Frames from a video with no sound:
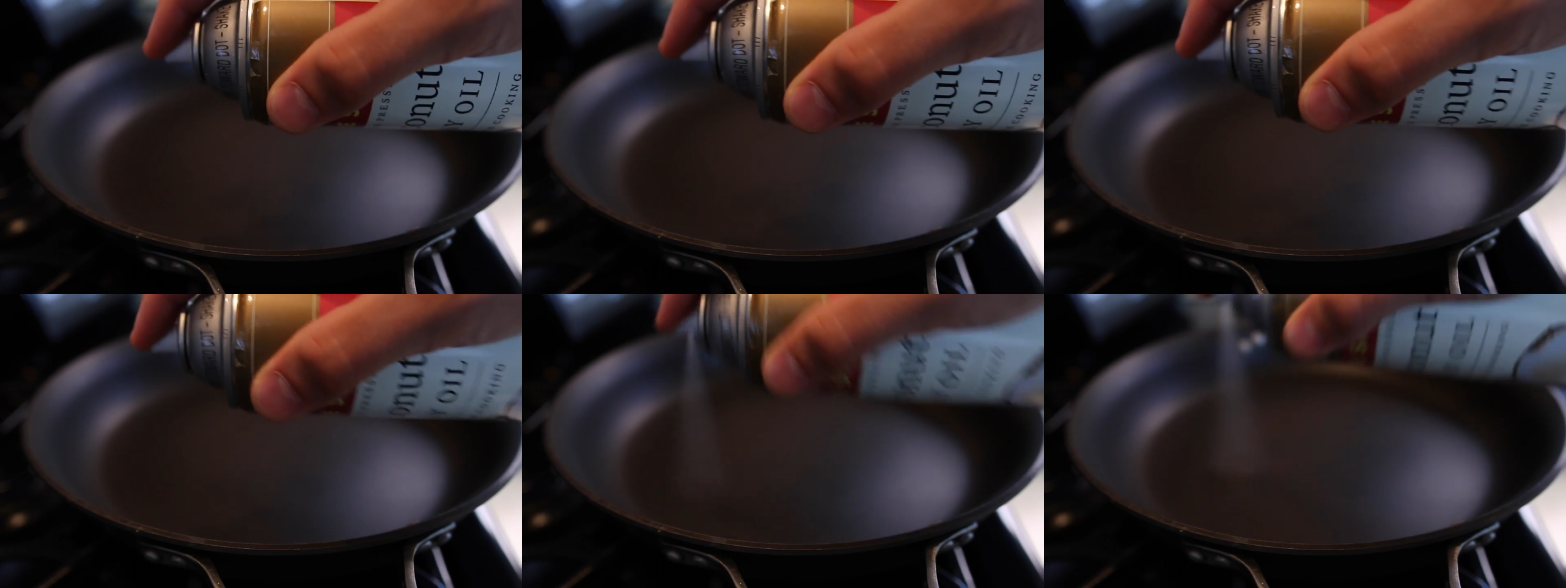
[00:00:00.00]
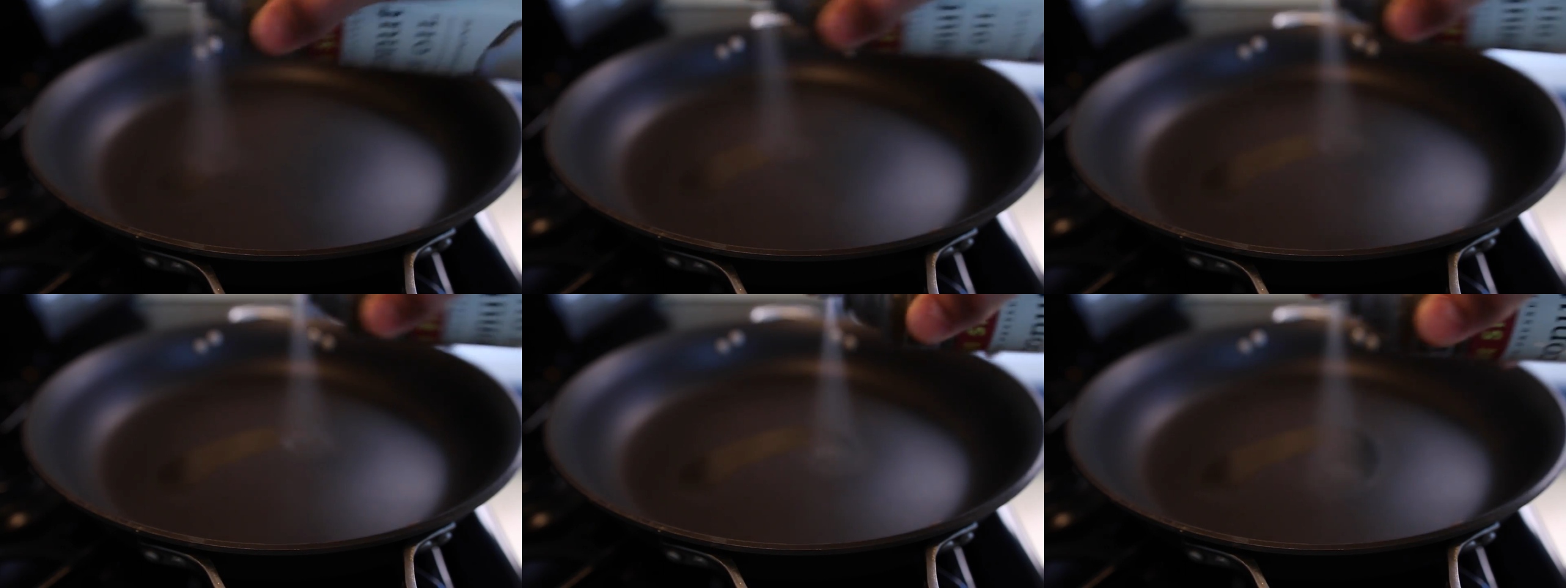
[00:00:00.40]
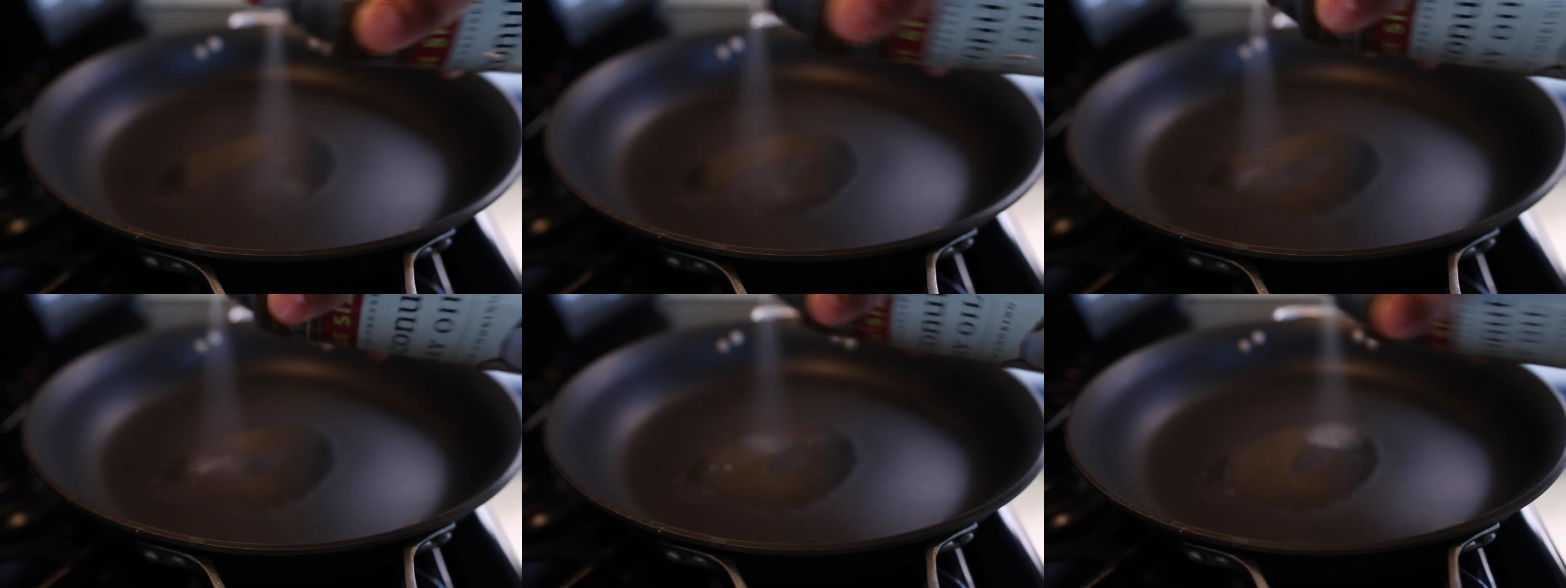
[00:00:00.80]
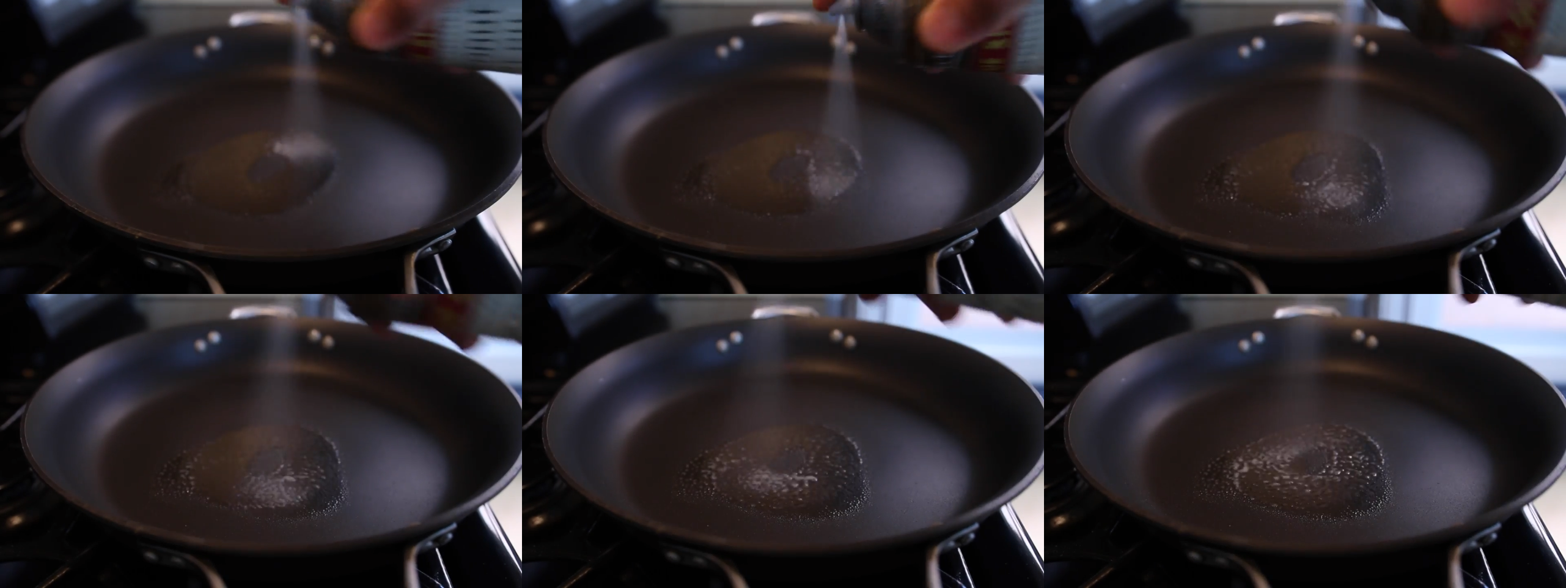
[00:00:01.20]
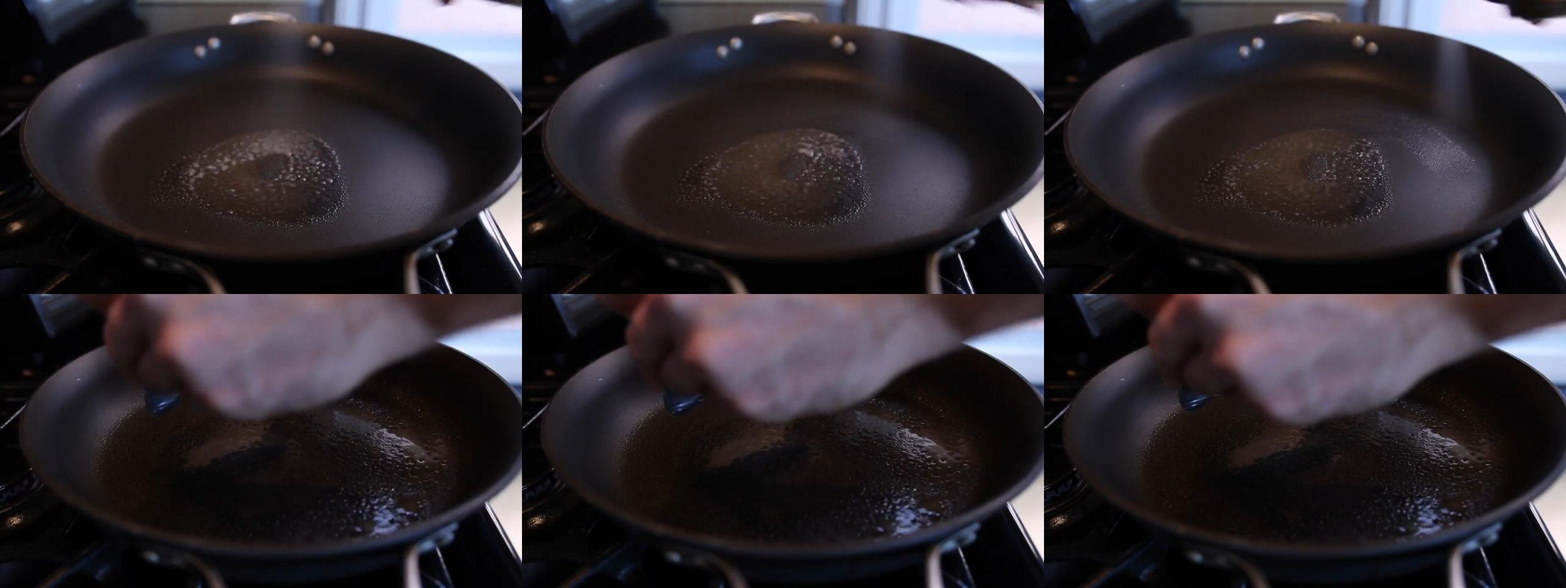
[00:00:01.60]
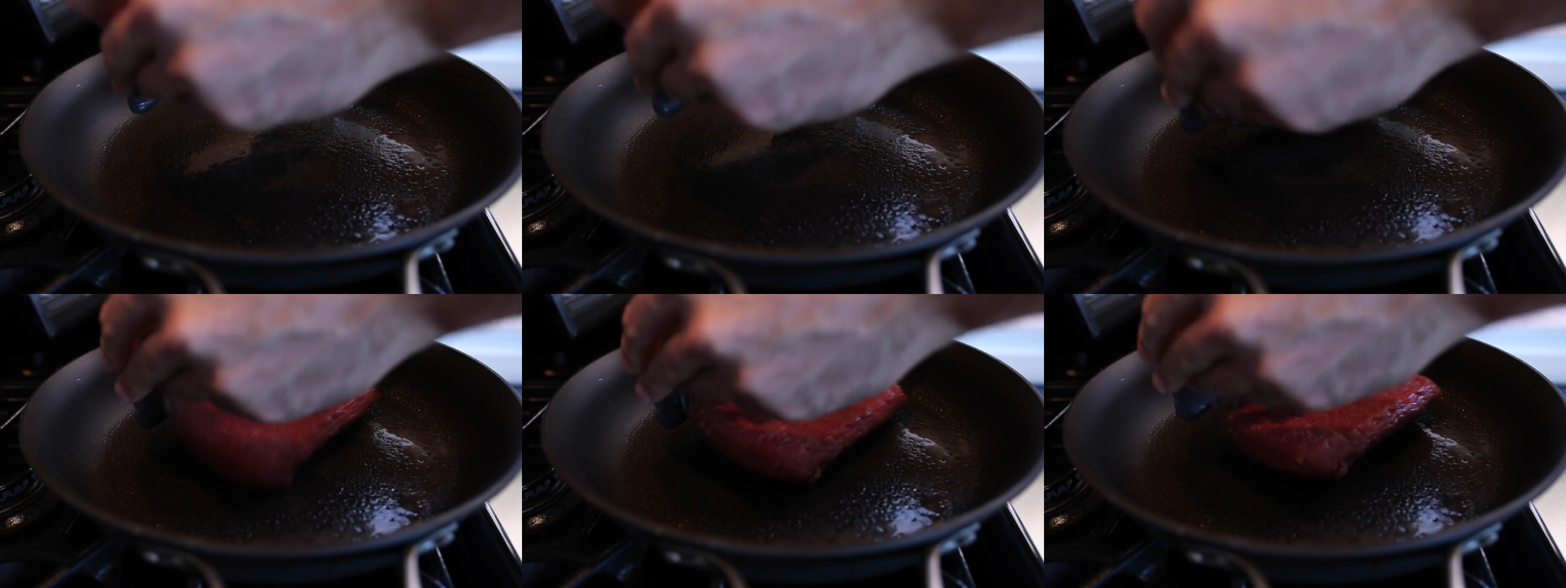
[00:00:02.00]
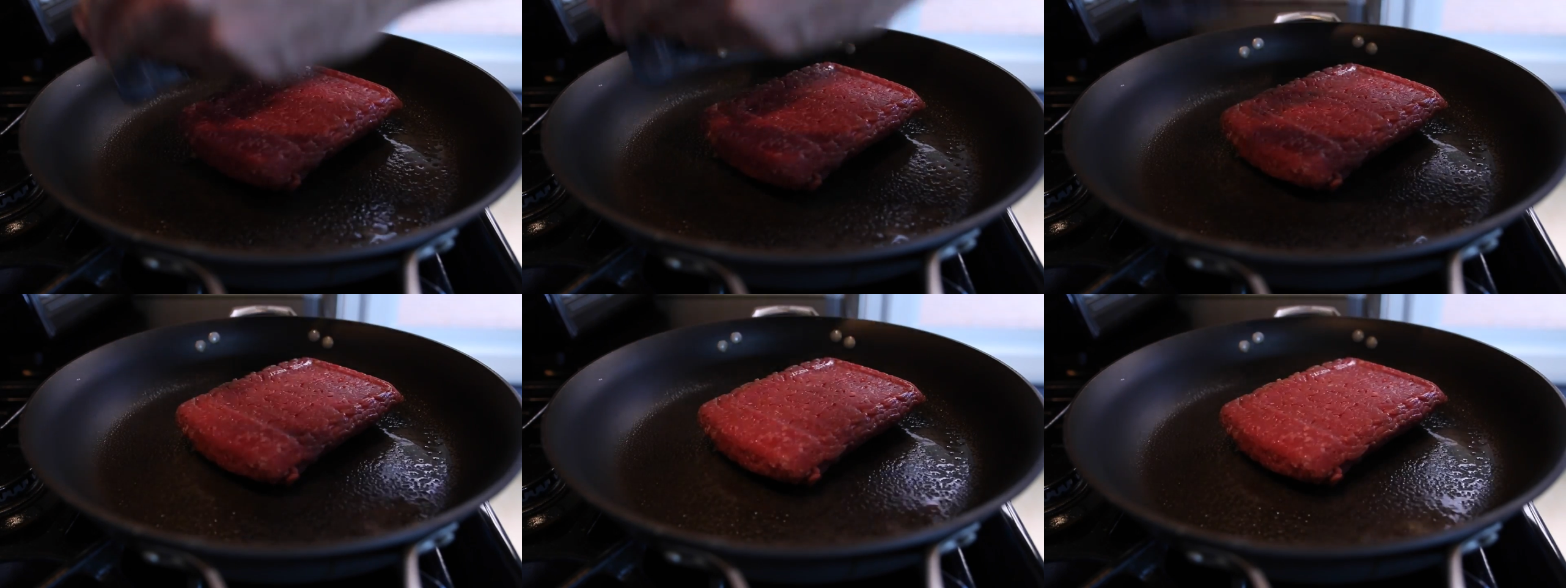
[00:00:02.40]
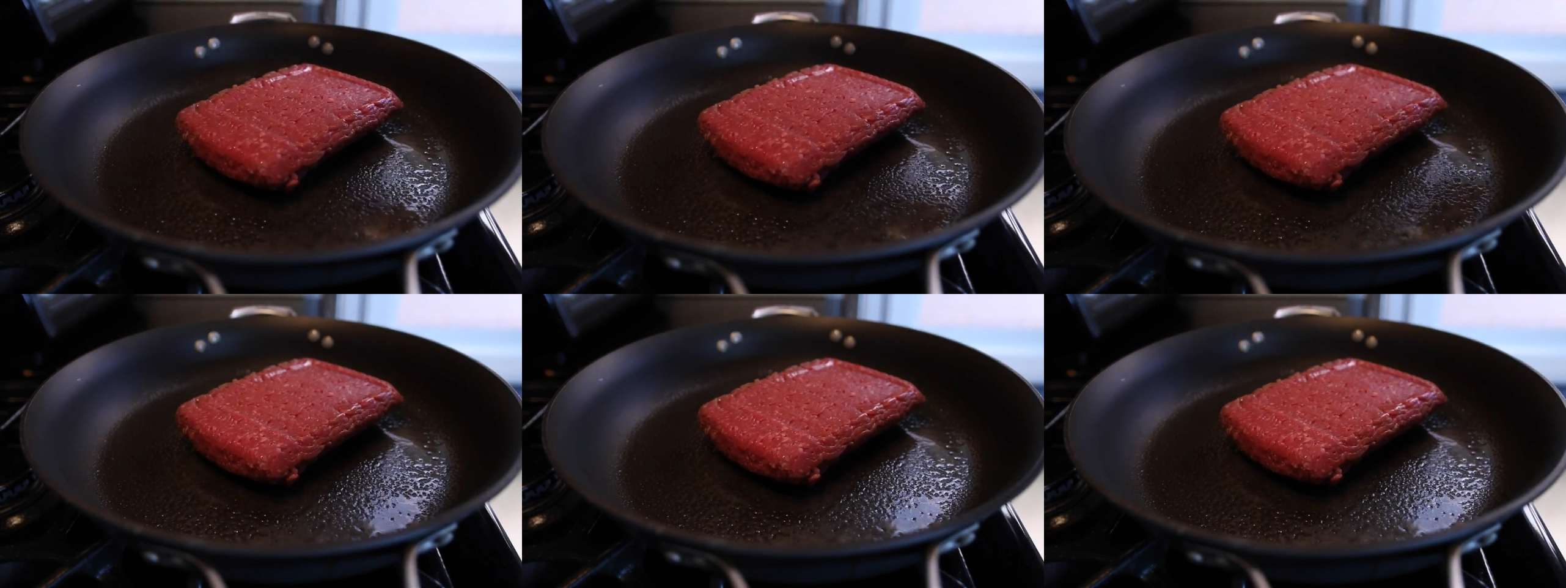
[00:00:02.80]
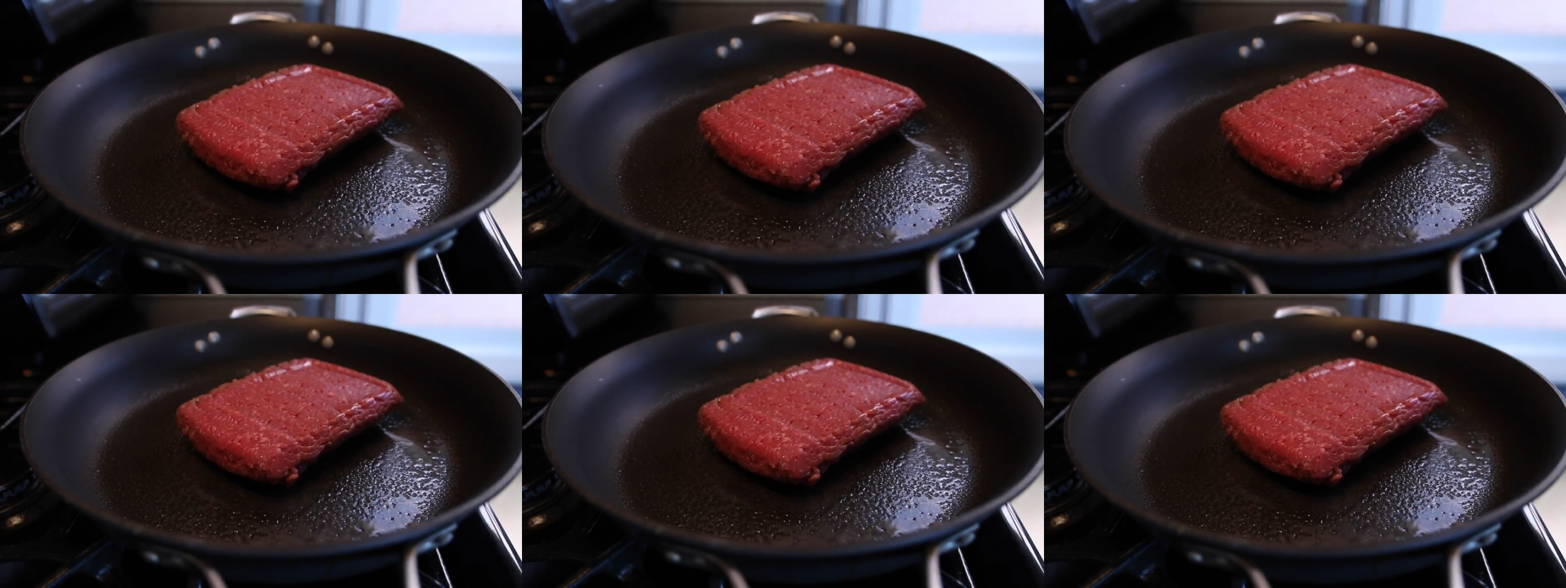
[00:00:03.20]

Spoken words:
No face is visible, so there are no lips to read.